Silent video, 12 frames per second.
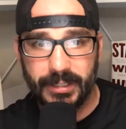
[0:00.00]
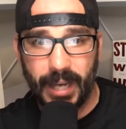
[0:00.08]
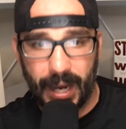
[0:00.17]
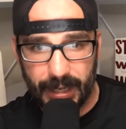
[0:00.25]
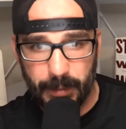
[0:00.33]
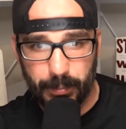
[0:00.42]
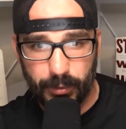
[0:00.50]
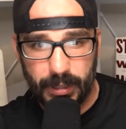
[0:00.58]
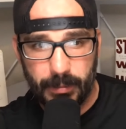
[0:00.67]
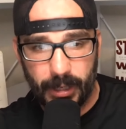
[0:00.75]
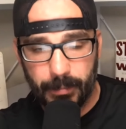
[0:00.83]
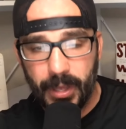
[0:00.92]
tight end
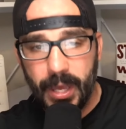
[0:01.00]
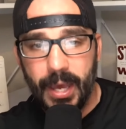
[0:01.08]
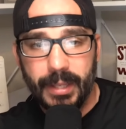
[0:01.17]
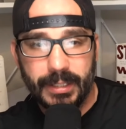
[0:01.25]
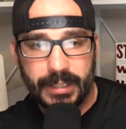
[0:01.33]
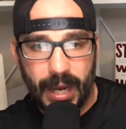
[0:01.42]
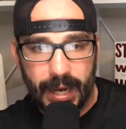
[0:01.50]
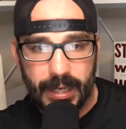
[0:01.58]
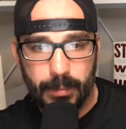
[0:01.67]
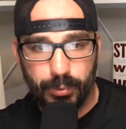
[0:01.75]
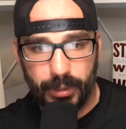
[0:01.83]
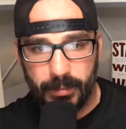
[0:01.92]
premium. The tight
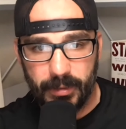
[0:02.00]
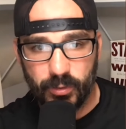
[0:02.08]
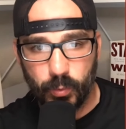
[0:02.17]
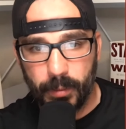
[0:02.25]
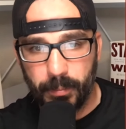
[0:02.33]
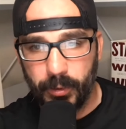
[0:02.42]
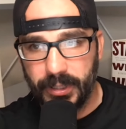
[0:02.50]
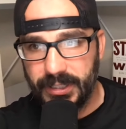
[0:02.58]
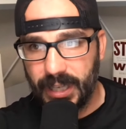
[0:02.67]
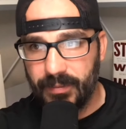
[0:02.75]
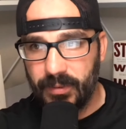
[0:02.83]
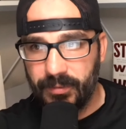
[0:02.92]
end premium is
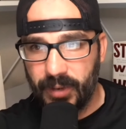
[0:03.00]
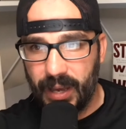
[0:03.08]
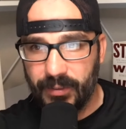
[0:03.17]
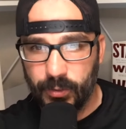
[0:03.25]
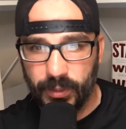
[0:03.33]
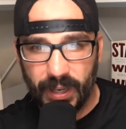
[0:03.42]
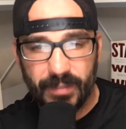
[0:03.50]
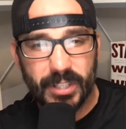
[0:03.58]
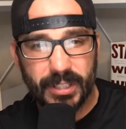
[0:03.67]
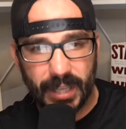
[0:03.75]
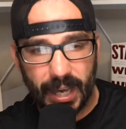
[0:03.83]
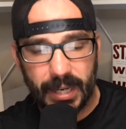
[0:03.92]
1.75. So it gives the
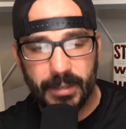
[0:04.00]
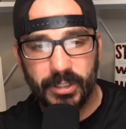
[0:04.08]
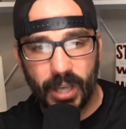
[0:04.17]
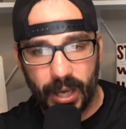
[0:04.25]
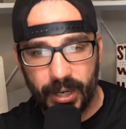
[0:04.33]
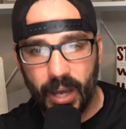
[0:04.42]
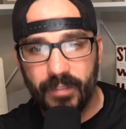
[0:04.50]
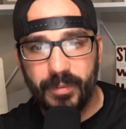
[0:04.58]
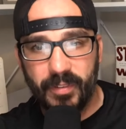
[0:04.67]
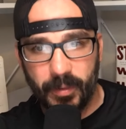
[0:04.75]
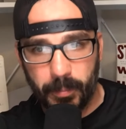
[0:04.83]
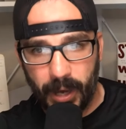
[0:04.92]
tight ends enough
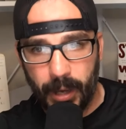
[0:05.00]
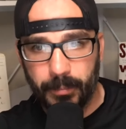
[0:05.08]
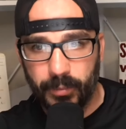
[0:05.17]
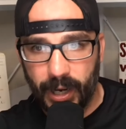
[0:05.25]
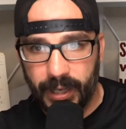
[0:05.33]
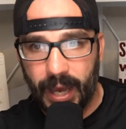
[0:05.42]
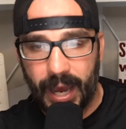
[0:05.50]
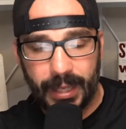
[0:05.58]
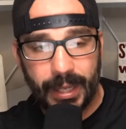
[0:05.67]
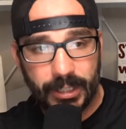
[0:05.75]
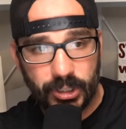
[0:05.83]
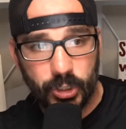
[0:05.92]
of a bump, right? I
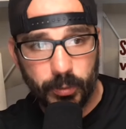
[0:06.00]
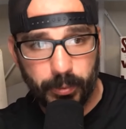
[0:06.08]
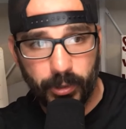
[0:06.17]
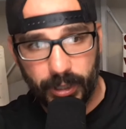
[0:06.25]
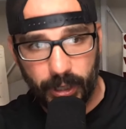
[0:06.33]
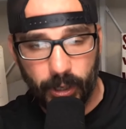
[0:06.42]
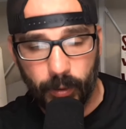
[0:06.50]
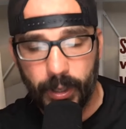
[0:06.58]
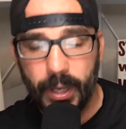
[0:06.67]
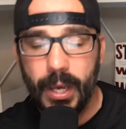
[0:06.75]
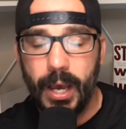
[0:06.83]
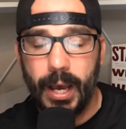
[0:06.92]
like 2.0,
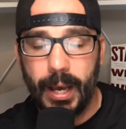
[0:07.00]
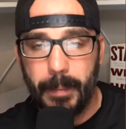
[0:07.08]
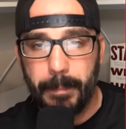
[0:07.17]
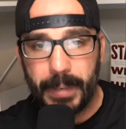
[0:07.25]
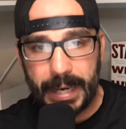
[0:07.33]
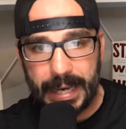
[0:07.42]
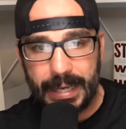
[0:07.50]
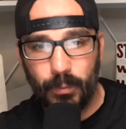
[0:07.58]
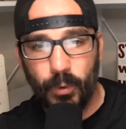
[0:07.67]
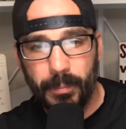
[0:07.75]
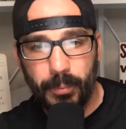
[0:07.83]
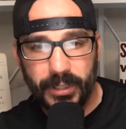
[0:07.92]
but
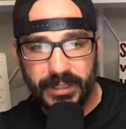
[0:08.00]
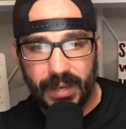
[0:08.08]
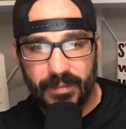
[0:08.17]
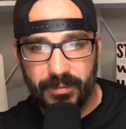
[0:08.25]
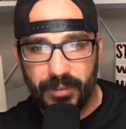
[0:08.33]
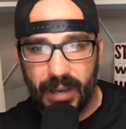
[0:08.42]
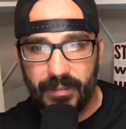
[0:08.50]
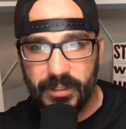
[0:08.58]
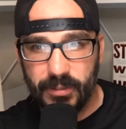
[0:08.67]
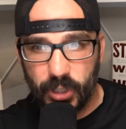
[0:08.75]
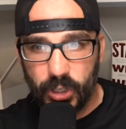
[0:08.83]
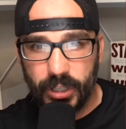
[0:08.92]
1.75
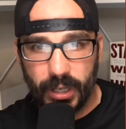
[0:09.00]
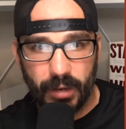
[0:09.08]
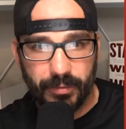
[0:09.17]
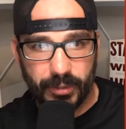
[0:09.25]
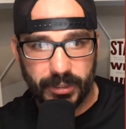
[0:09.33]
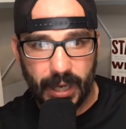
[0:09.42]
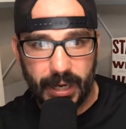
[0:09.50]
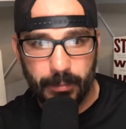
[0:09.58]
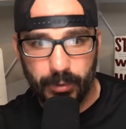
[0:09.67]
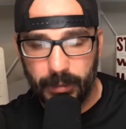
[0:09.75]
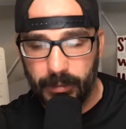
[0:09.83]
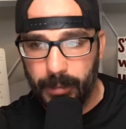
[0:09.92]
is good enough for tight end
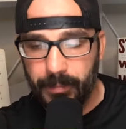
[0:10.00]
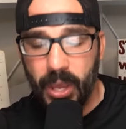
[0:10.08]
premium.